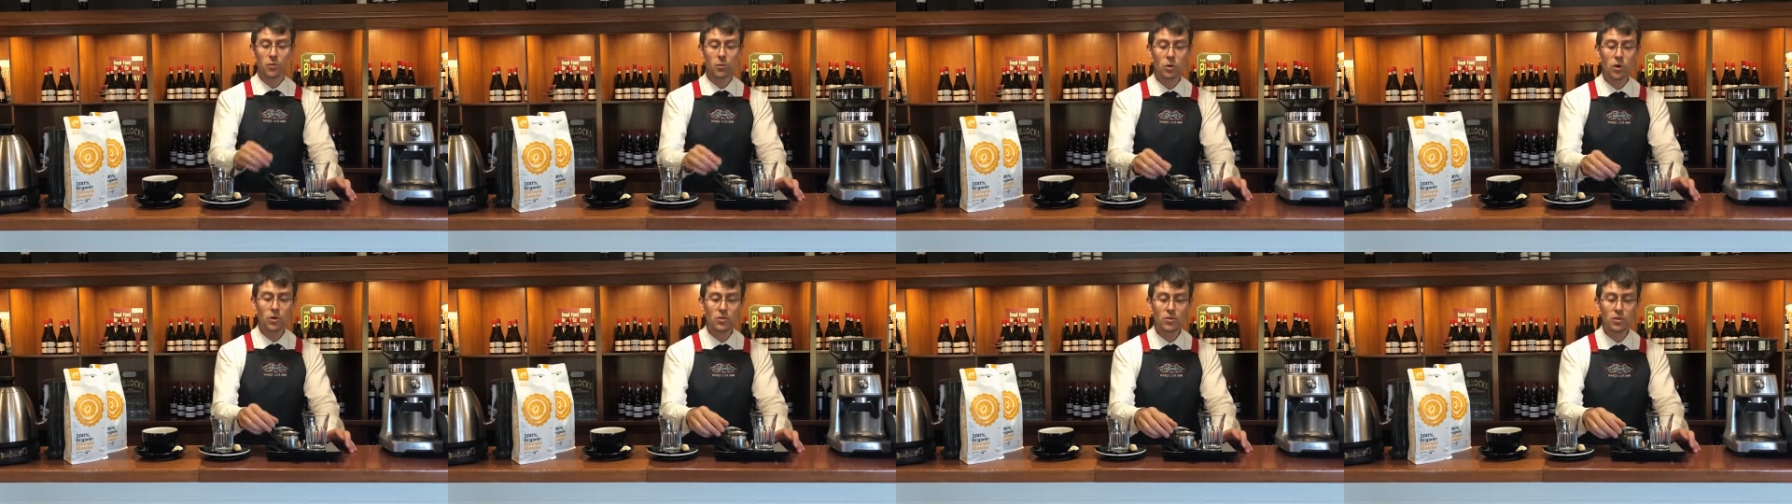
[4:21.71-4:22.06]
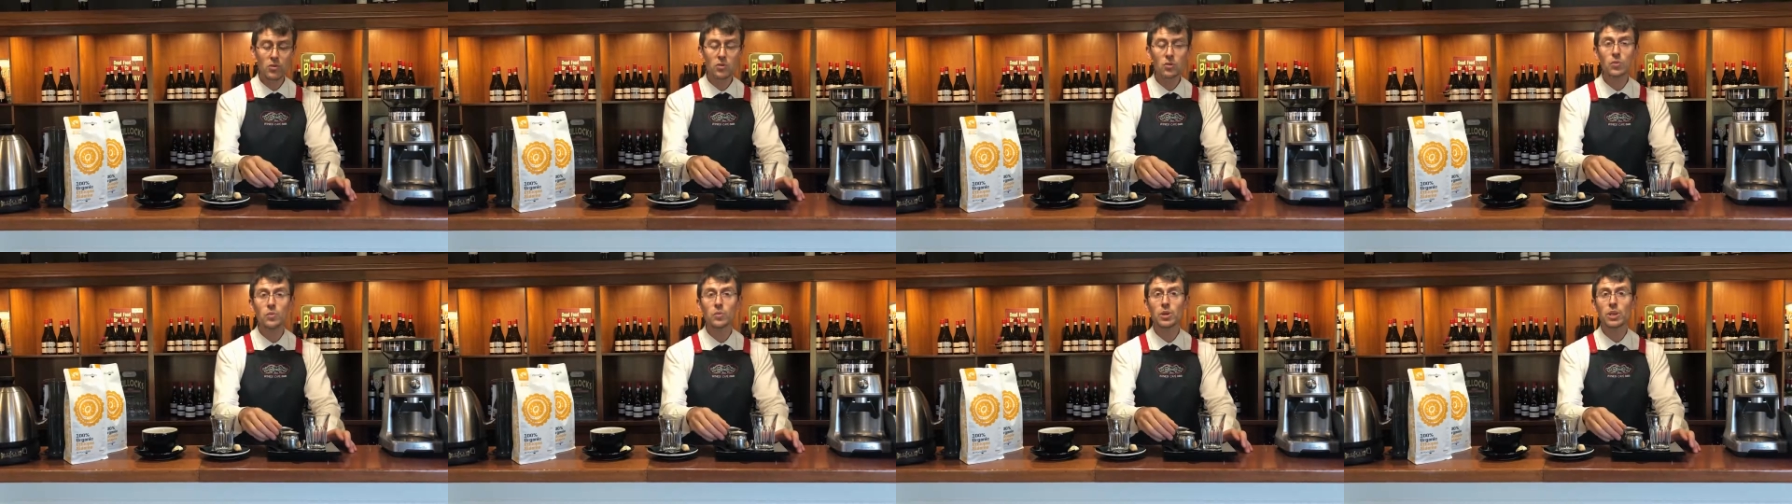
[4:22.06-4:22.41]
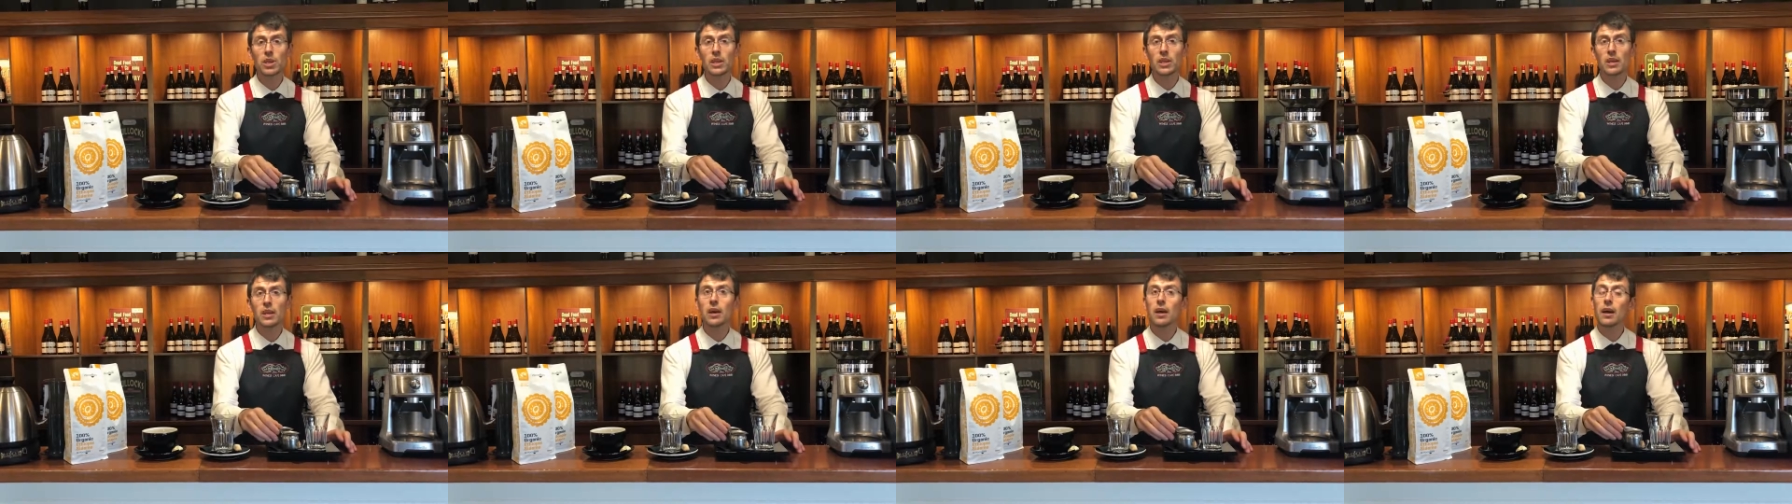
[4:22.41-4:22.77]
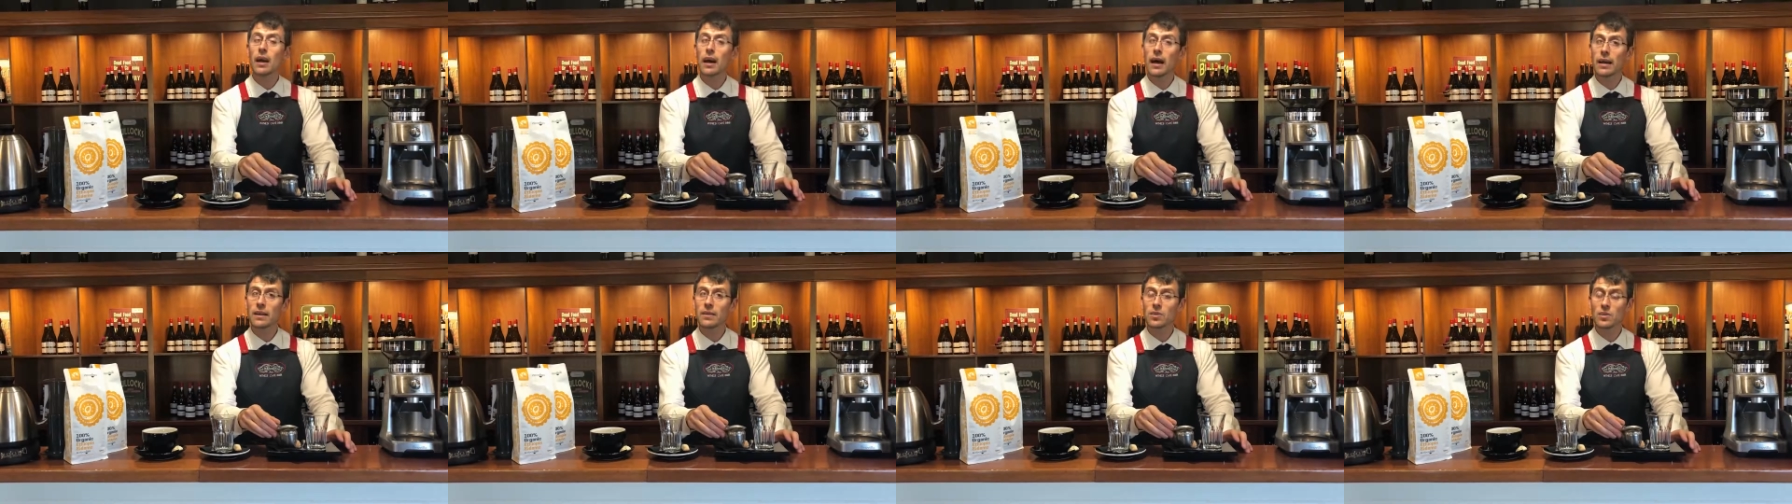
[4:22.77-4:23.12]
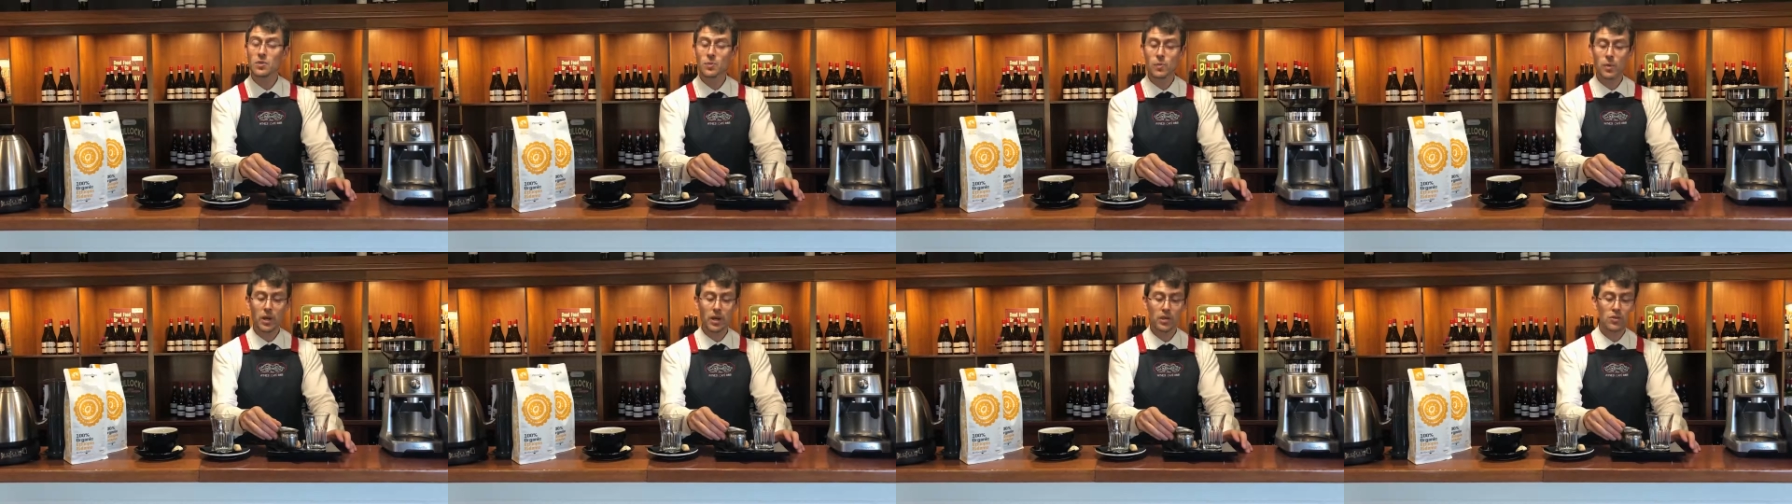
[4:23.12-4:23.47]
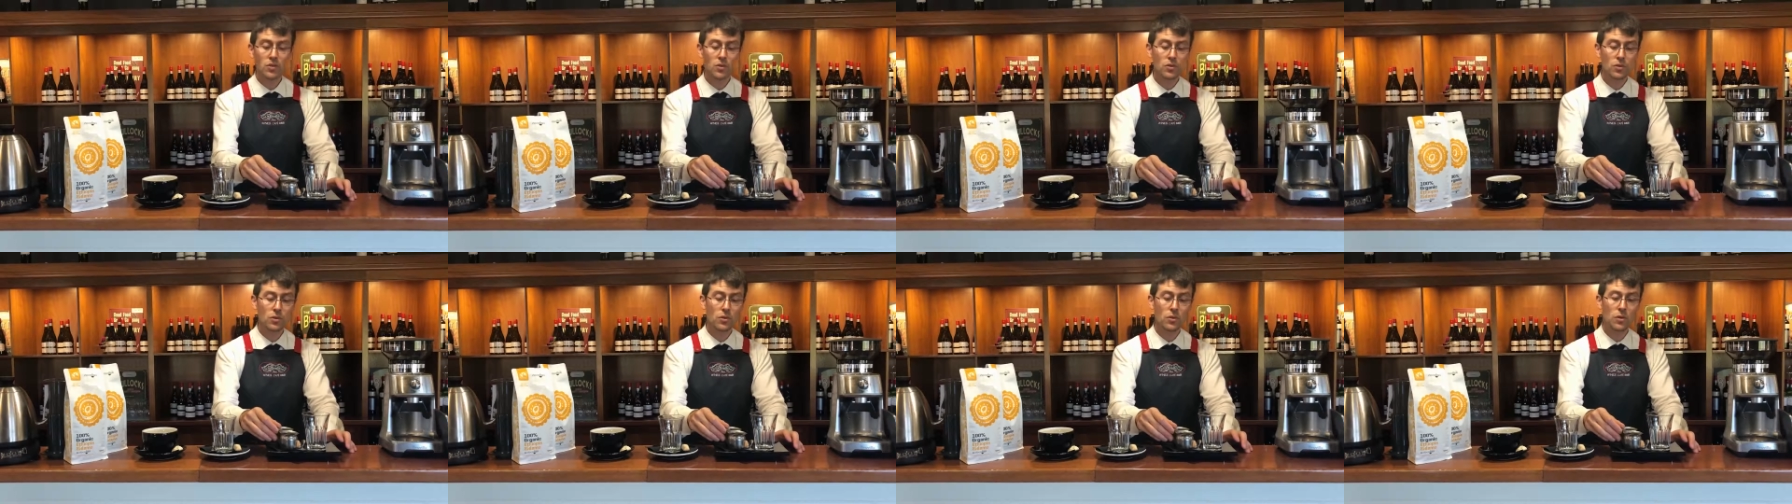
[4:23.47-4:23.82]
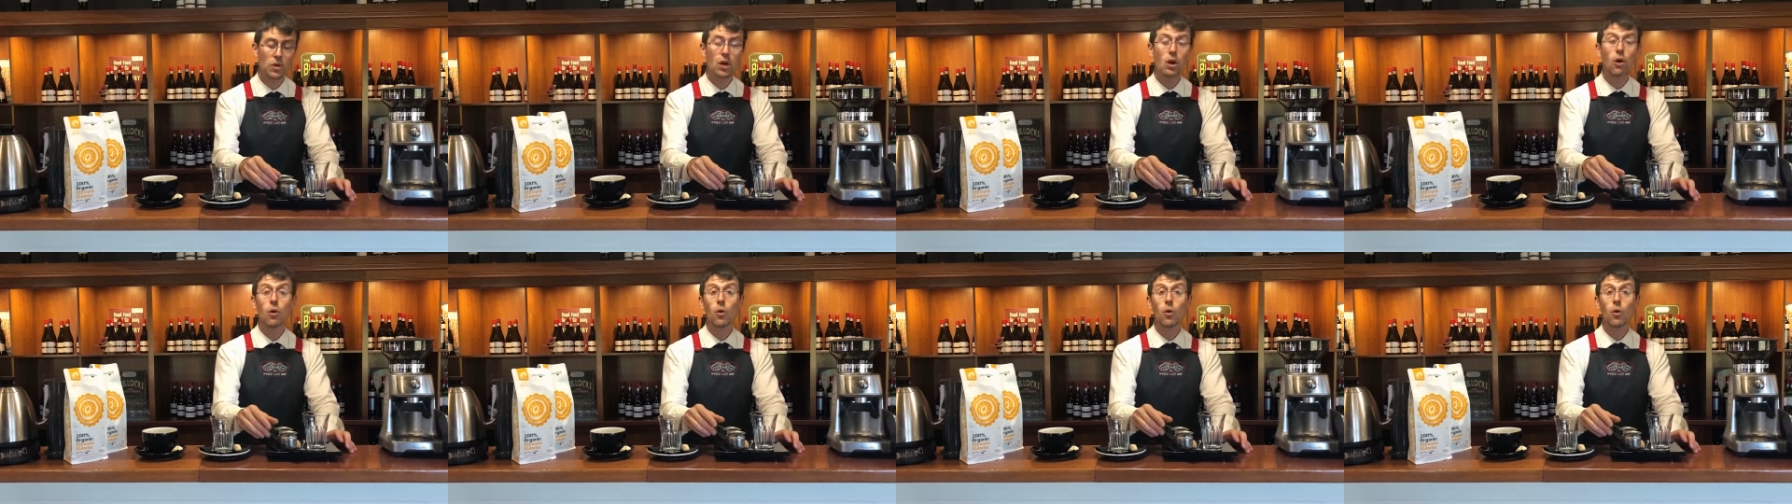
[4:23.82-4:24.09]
what it could be an espresso,